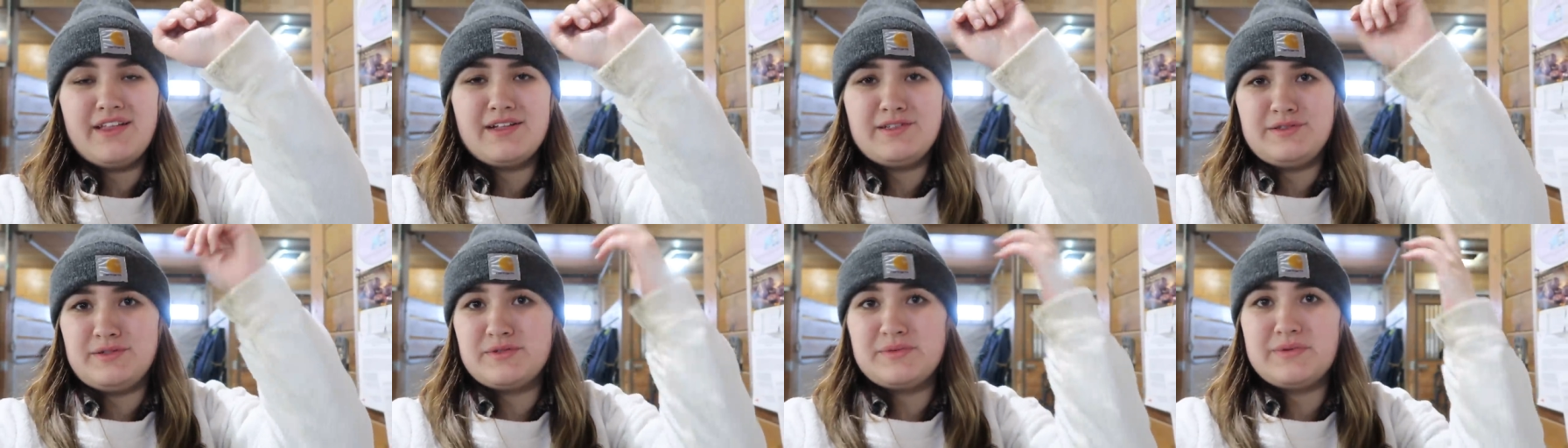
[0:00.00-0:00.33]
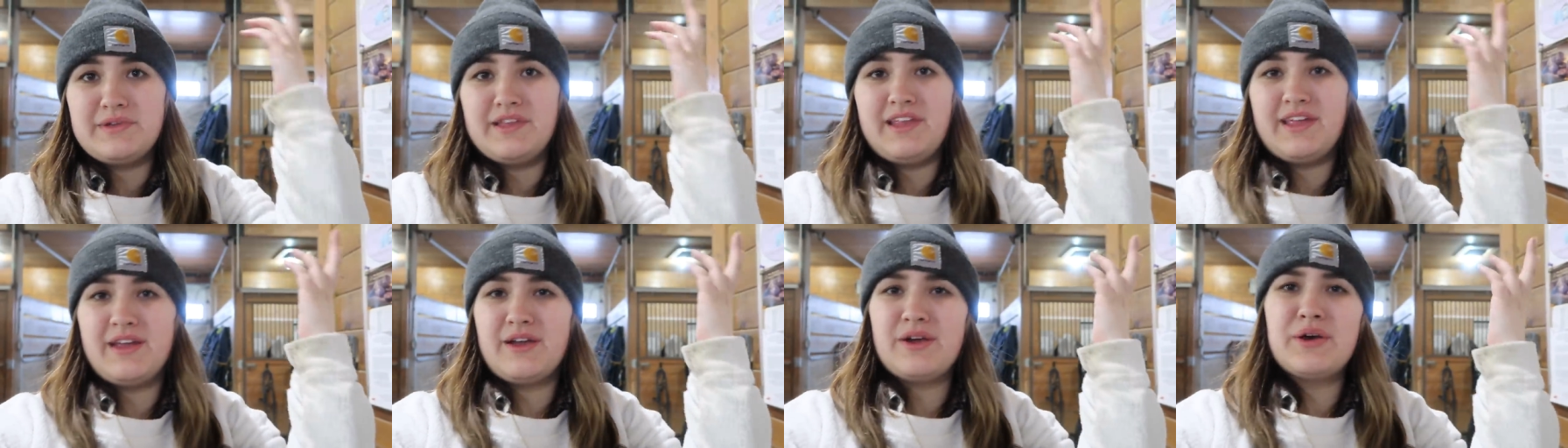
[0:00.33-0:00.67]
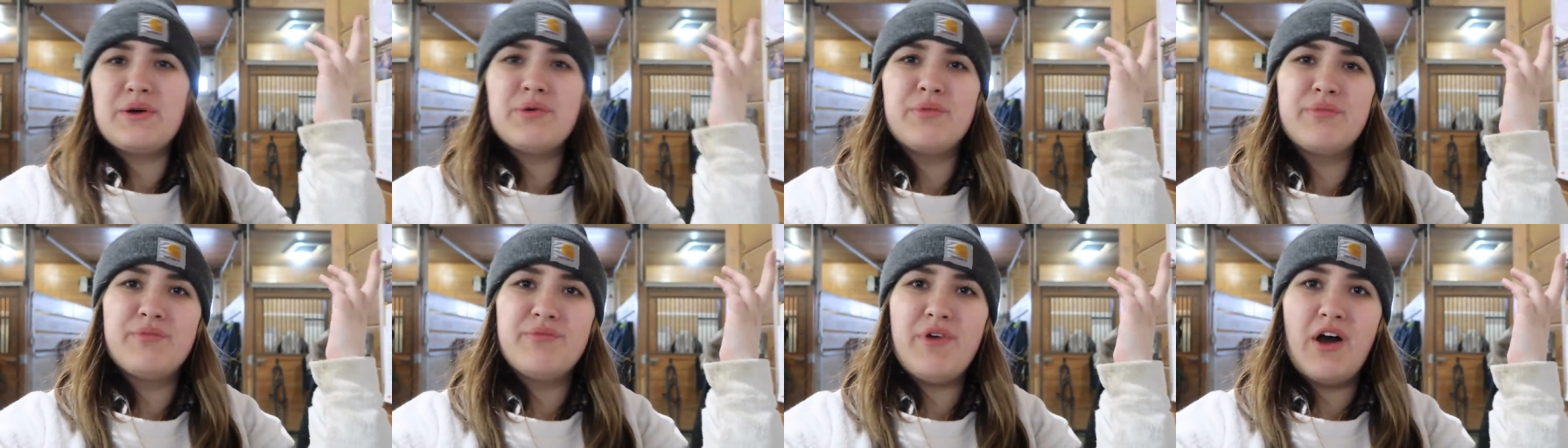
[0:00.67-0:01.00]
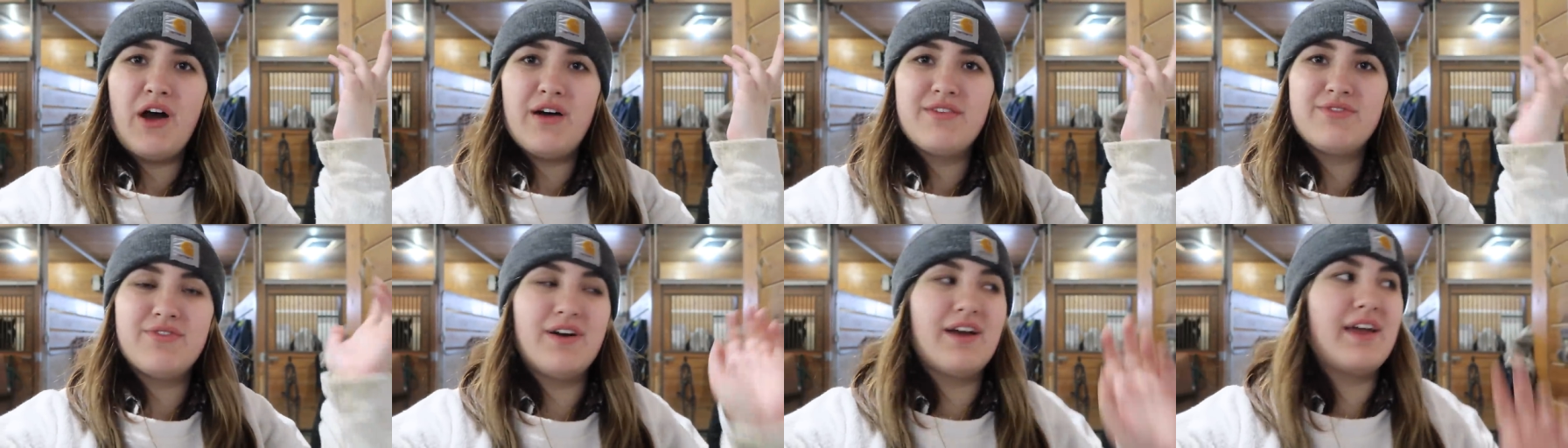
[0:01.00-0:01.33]
That's supposed to be like
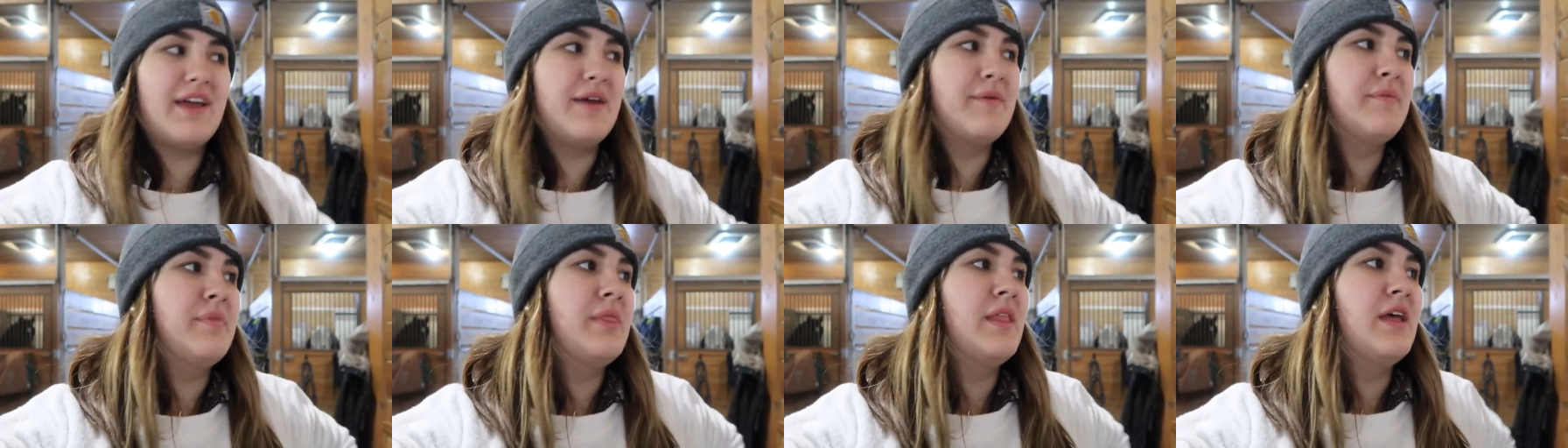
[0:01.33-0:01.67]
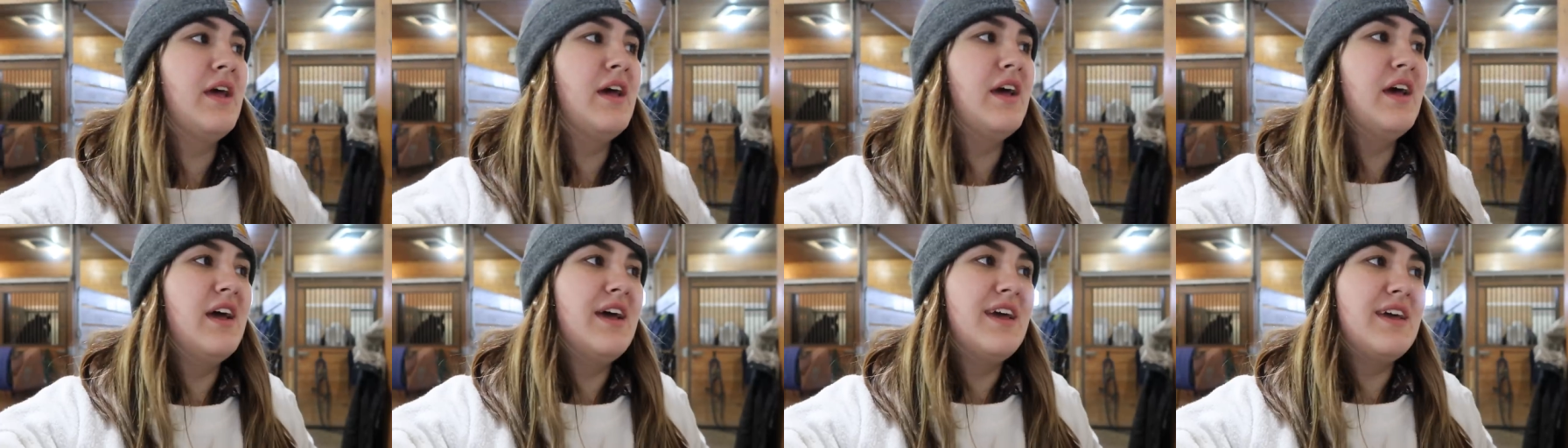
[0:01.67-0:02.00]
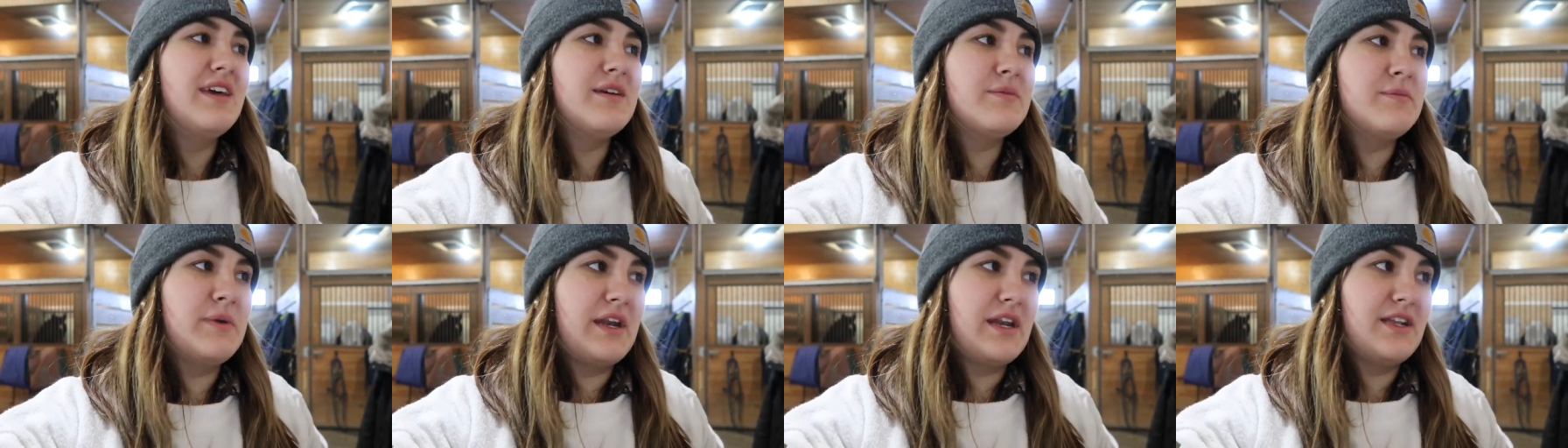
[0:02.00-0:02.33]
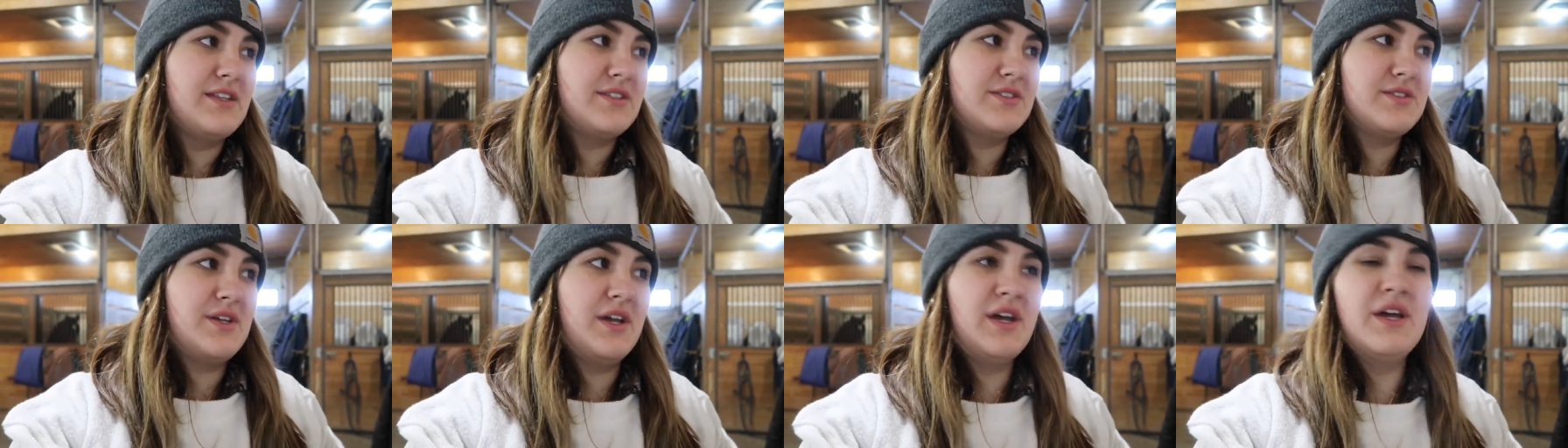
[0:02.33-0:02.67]
off-white, but
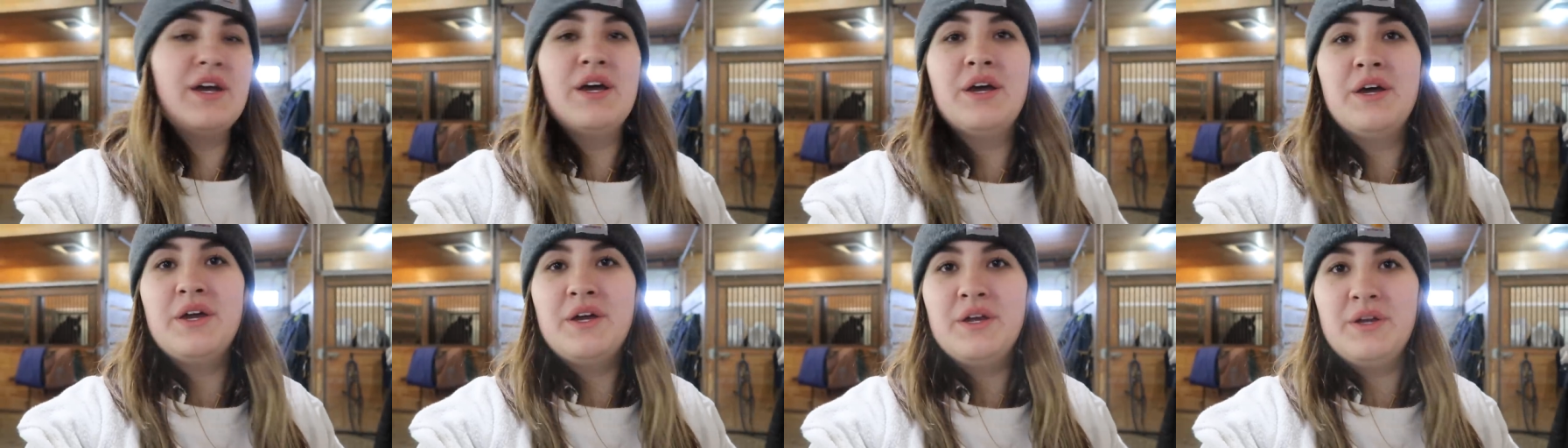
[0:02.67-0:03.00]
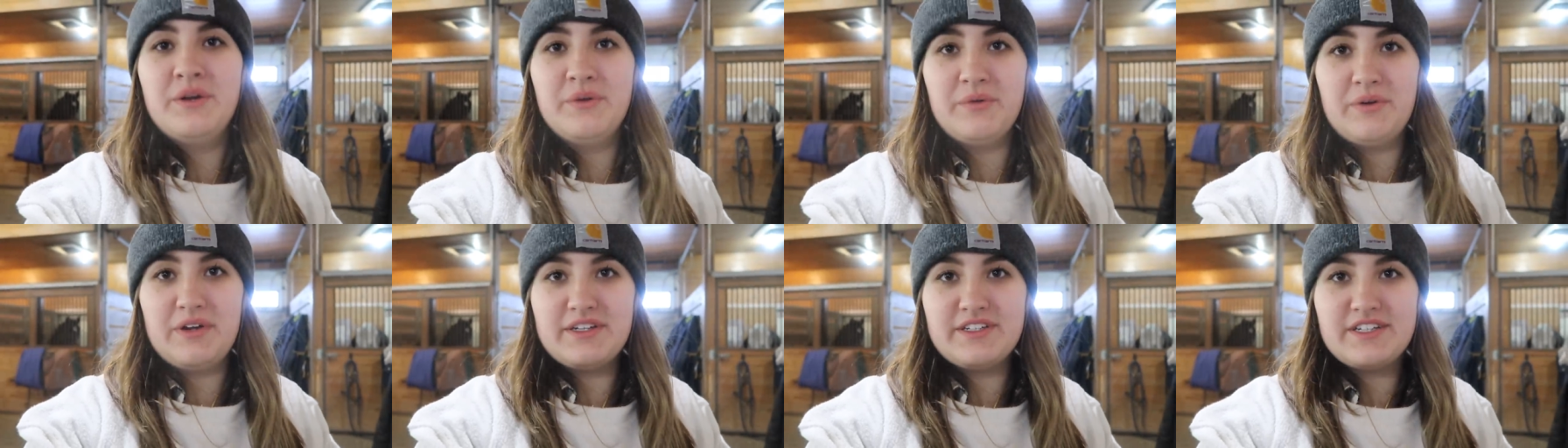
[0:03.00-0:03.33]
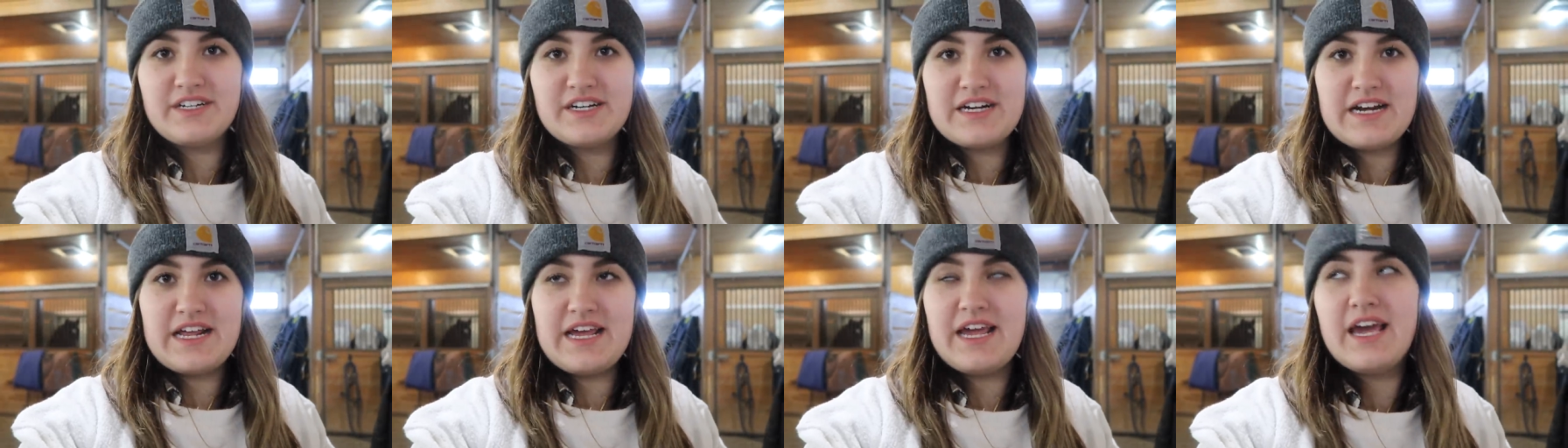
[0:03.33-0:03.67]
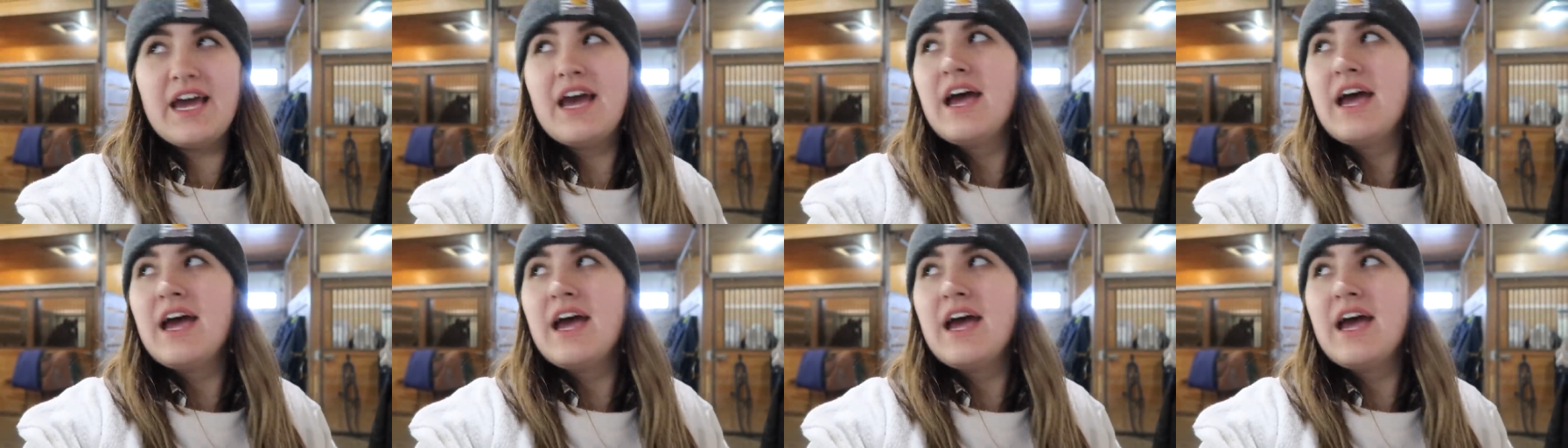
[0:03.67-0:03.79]
it's real dirty.